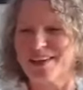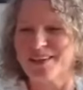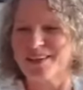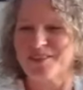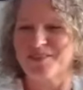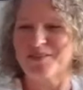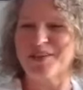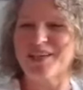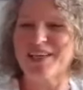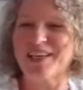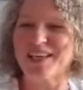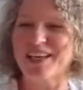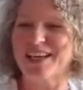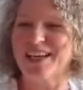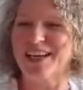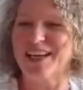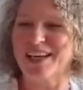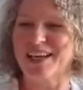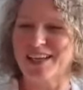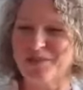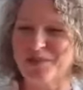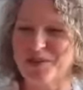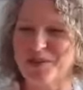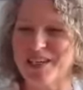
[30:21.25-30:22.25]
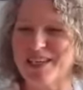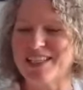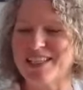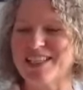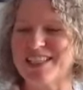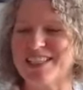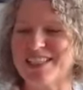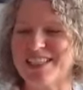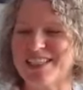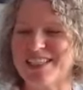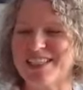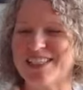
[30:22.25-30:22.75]
We, uh, we
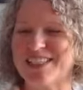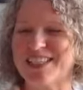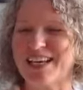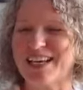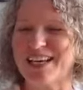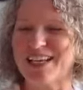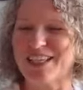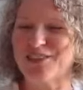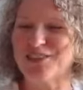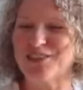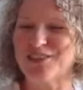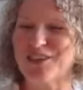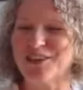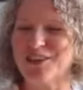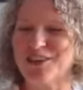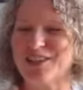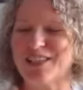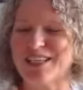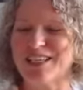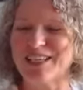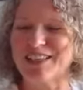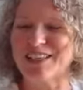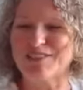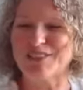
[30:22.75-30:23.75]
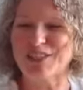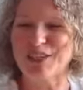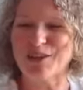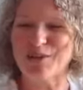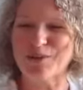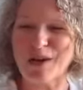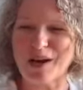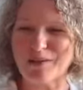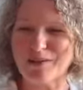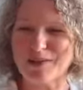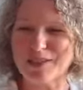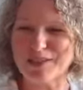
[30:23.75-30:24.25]
did, uh, you go give two
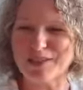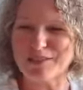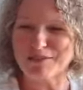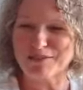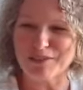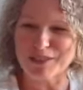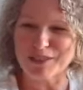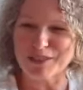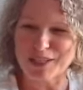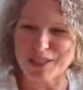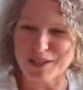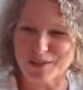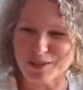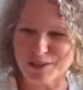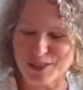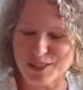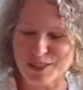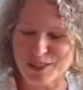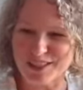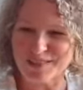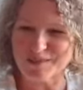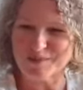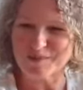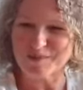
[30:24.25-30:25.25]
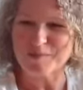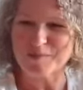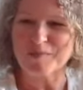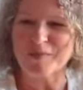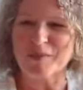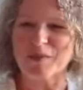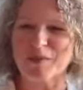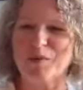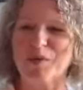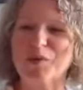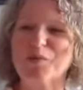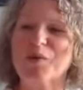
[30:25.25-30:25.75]
hours of free coaching.
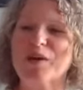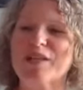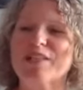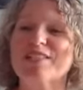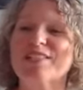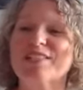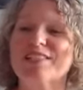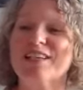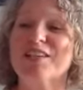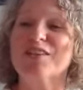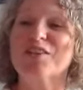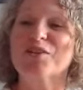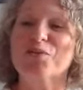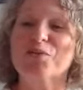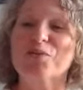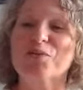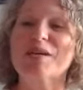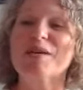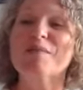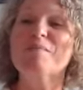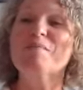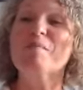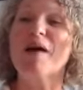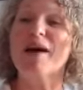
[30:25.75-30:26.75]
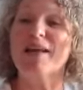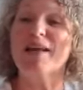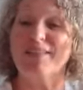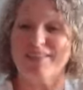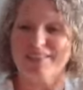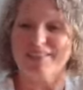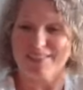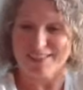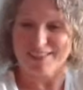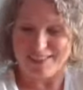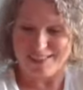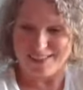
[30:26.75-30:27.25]
We once did three
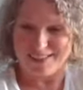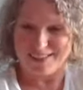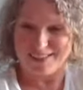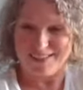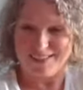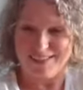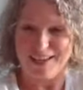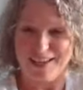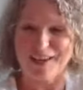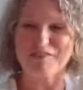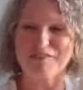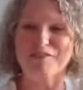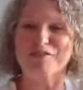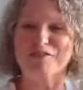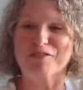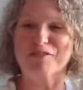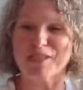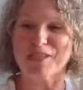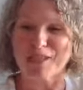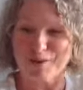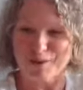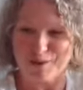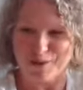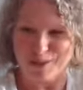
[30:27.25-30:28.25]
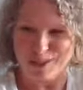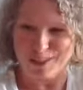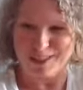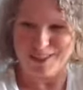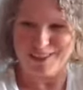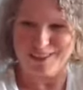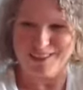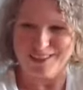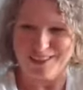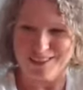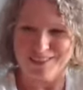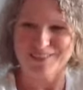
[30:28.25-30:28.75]
months of free
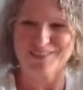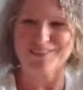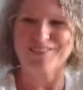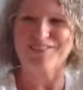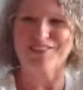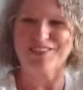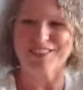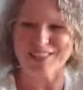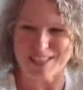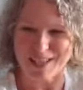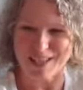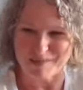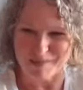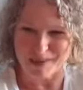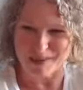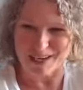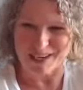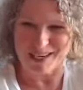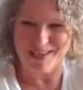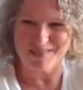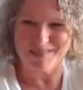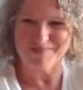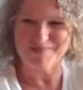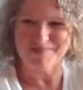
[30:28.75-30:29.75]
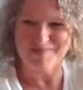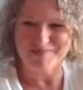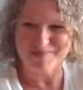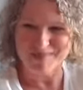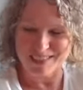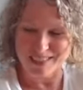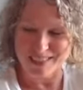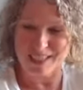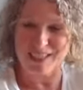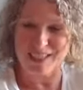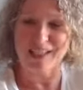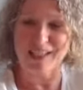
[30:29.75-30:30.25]
coaching for somebody
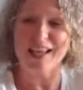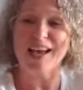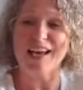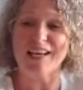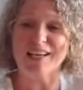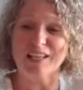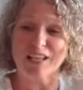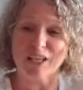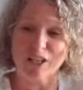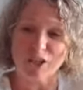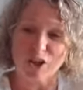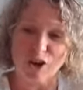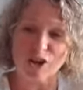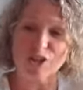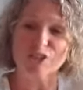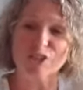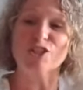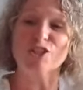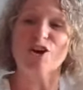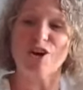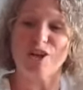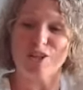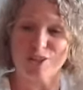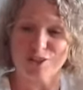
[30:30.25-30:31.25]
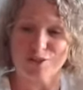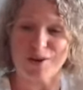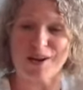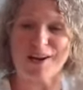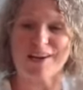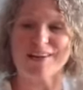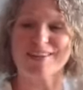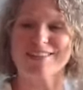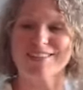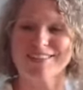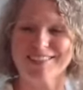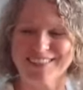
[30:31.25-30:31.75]
to land a large
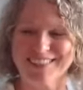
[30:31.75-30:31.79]
contract.